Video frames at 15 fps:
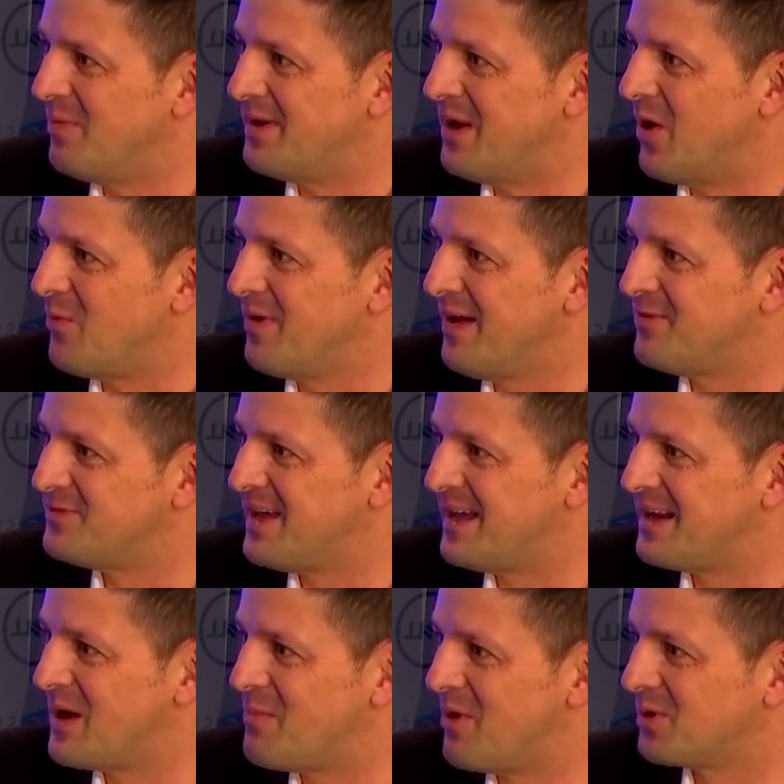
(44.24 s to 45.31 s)
But now we have
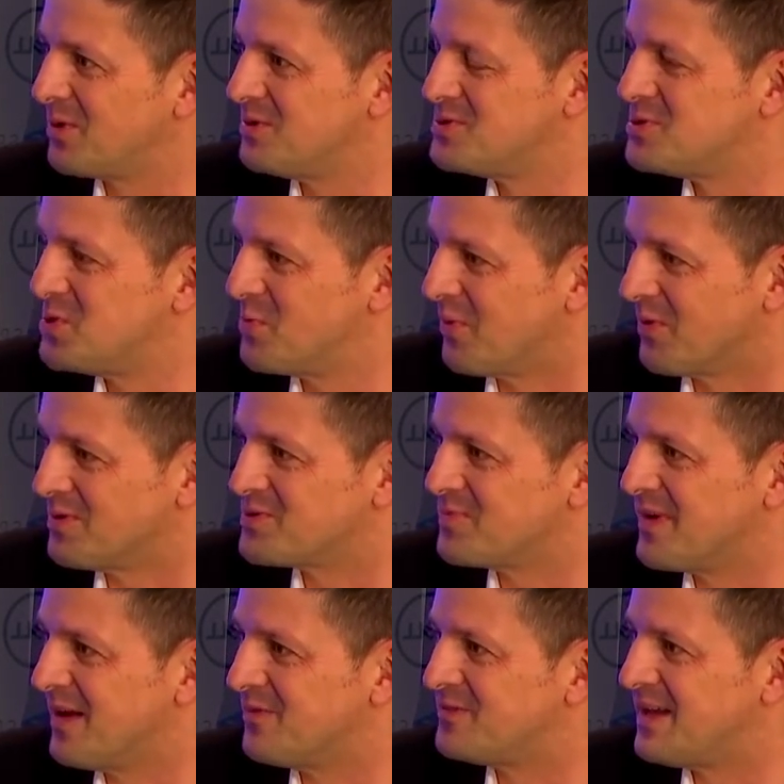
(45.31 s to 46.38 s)
data about consumers,
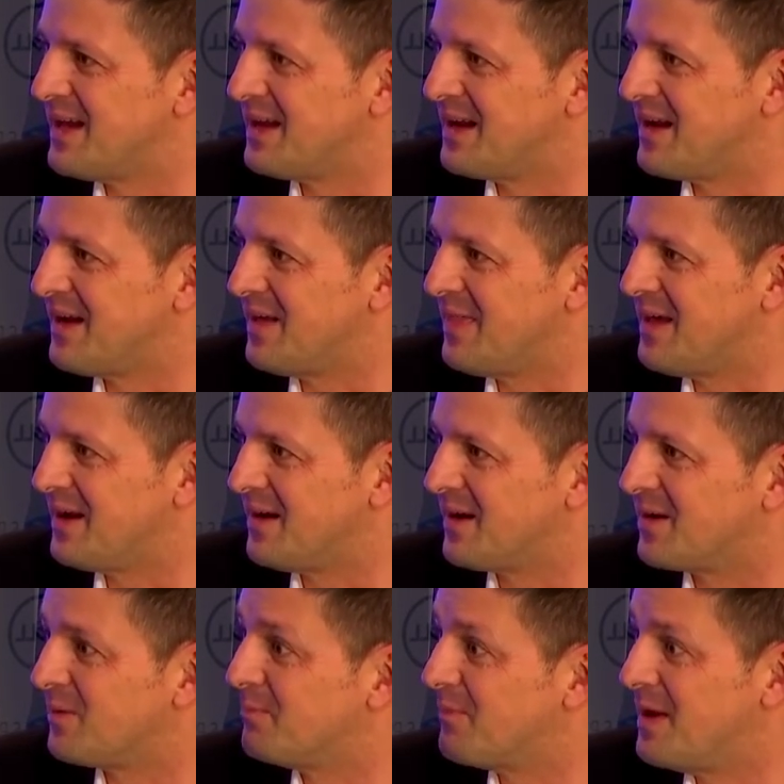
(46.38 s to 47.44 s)
we have data that
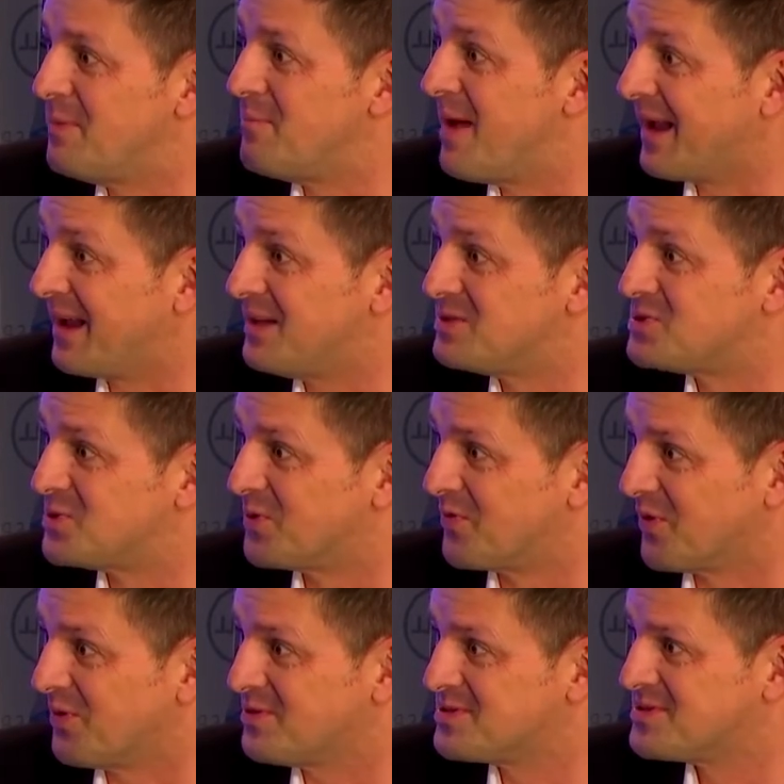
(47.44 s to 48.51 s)
are in back-end
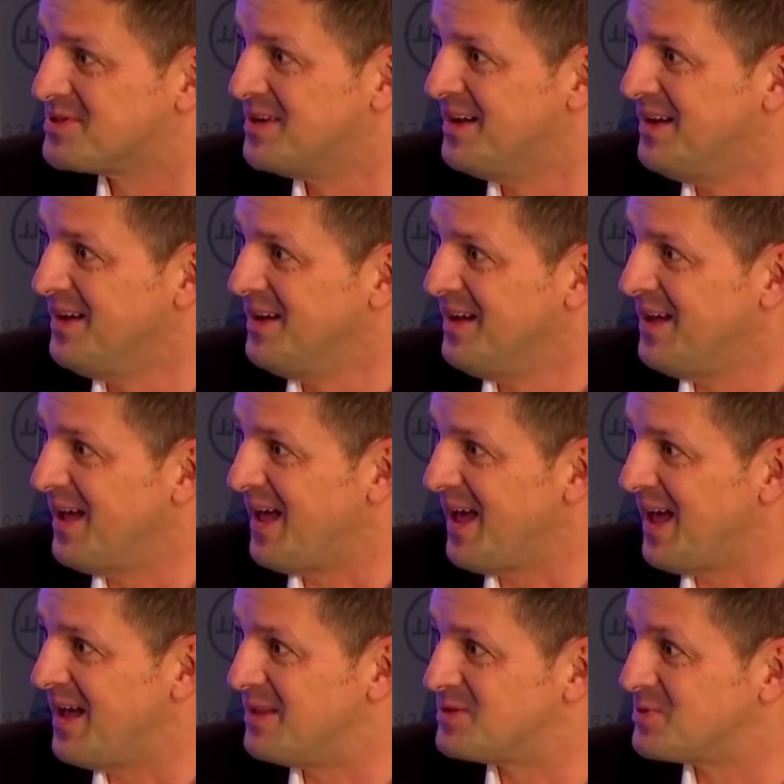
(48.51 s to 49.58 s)
servers.
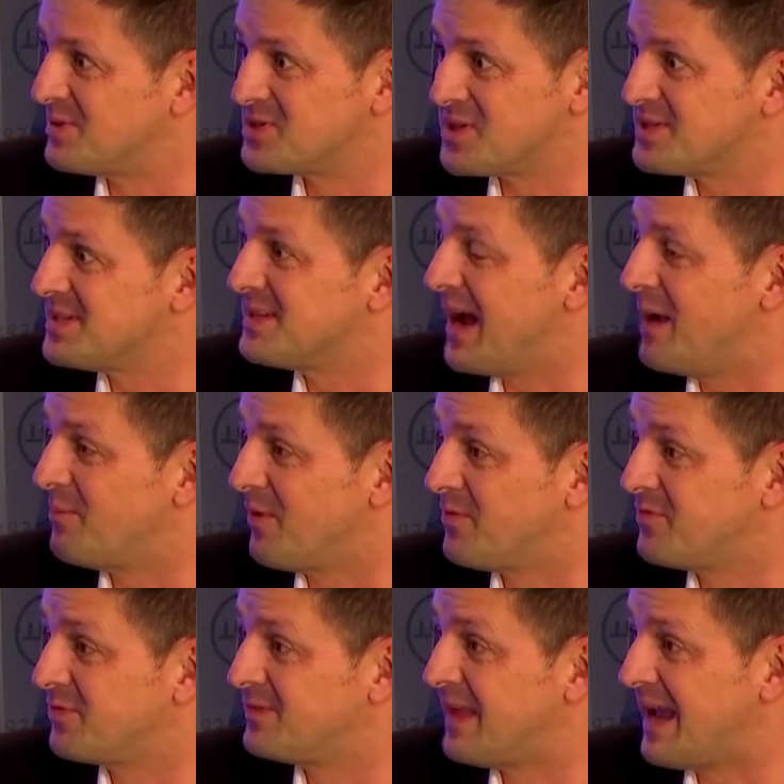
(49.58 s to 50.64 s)
And so it's just the type
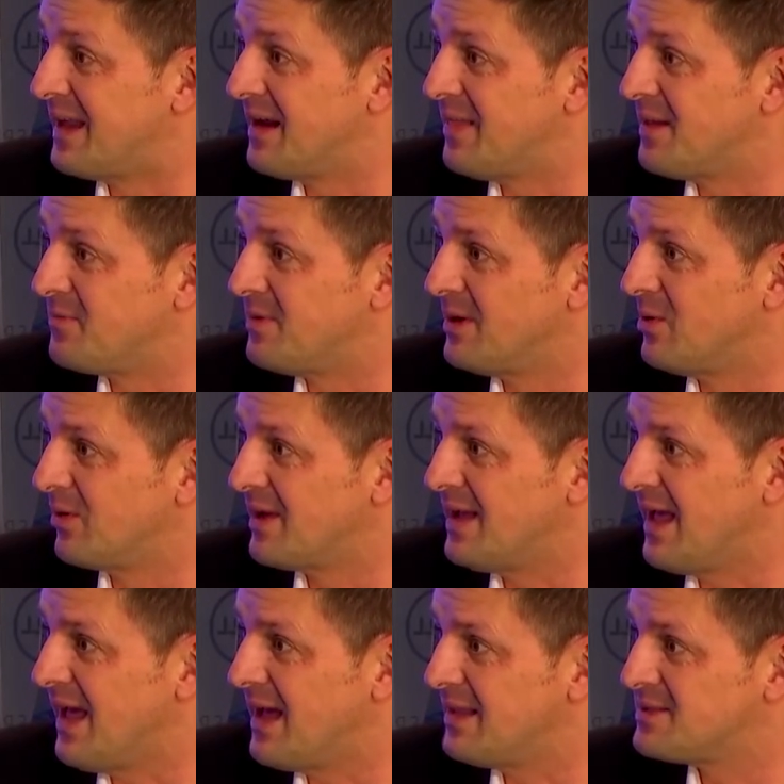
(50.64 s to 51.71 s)
of data that we're
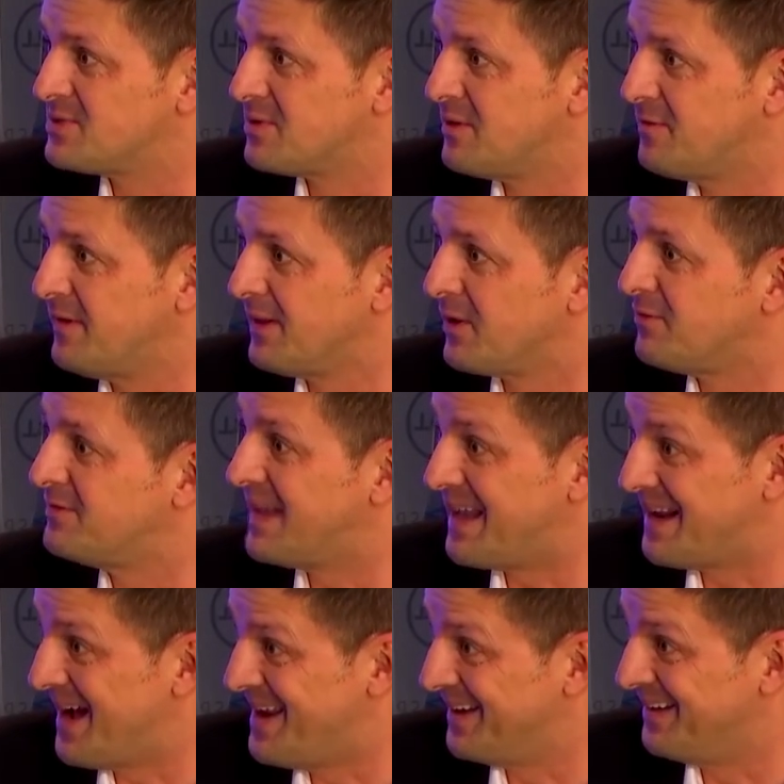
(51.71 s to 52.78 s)
looking at. So the field of
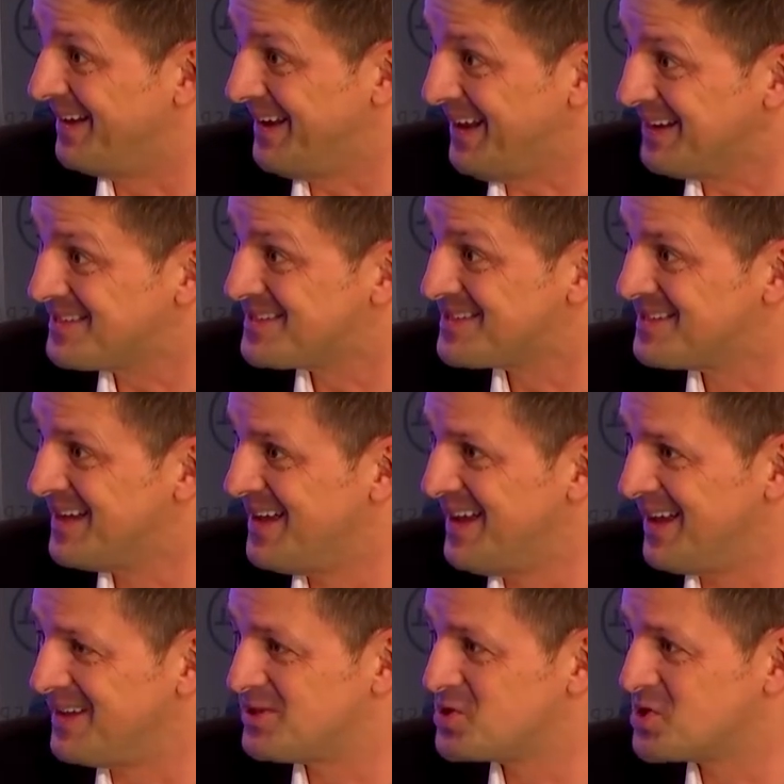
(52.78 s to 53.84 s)
data analytics
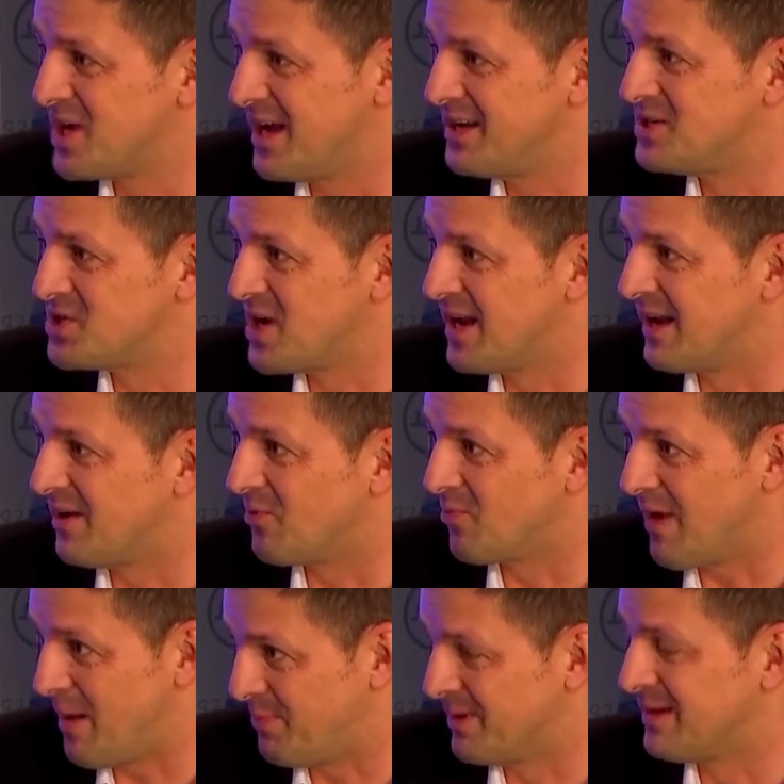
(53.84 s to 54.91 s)
is
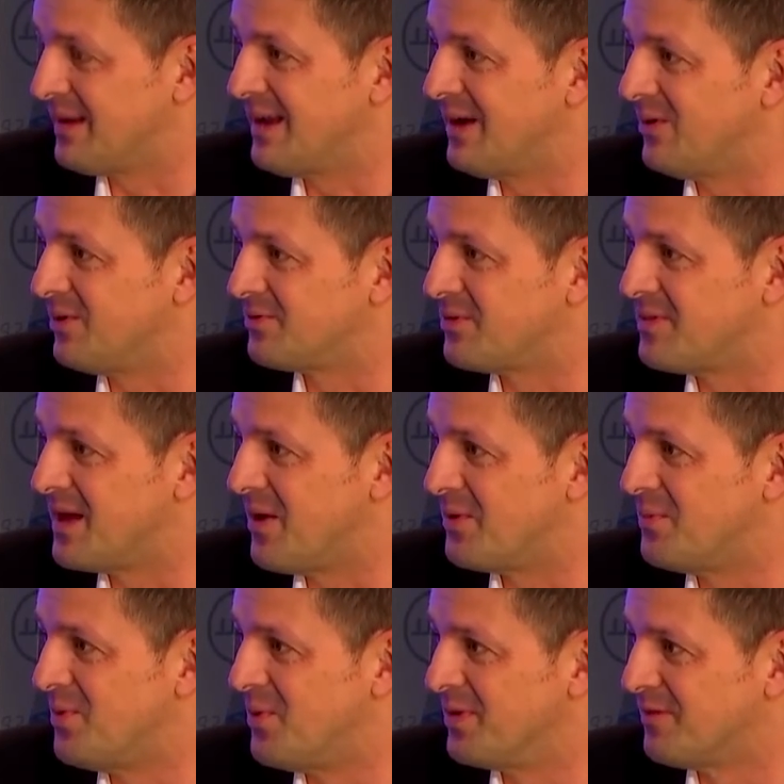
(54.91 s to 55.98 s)
changing rapidly, also the
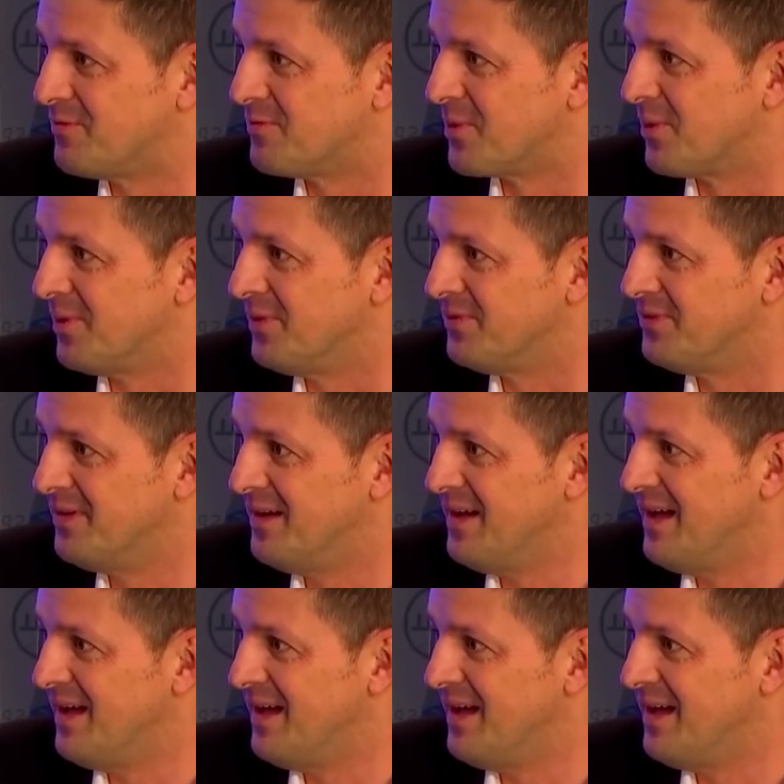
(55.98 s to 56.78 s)
automotive world.